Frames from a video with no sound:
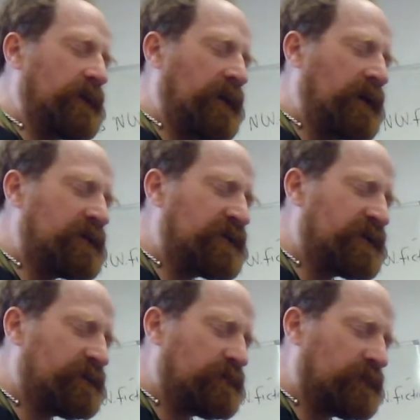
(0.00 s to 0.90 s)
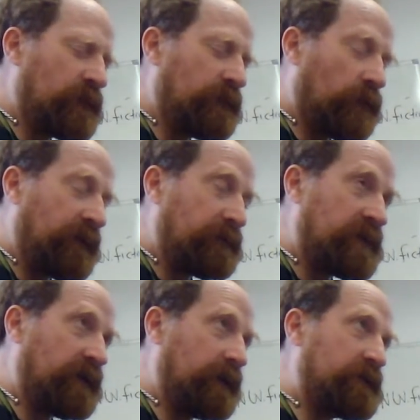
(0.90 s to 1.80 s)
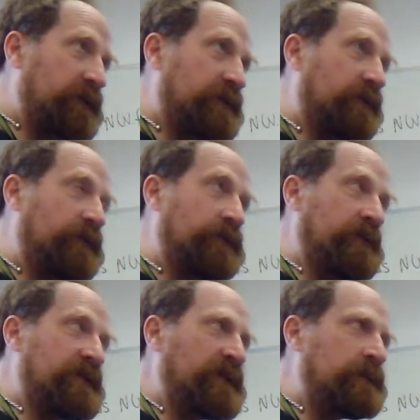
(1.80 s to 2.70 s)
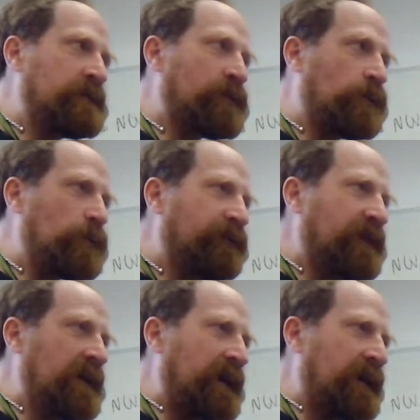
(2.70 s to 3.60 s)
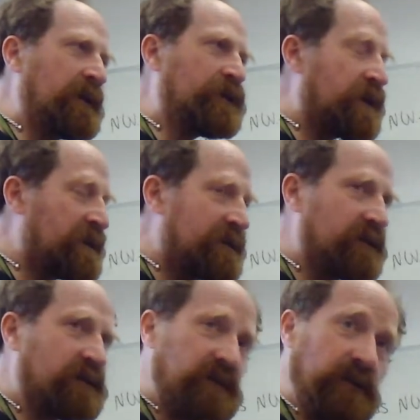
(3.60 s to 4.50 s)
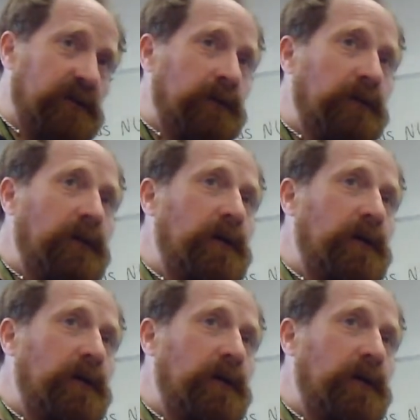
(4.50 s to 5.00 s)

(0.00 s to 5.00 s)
it's, or umpty thousand years in the future, it seems awfully jaded and cynical.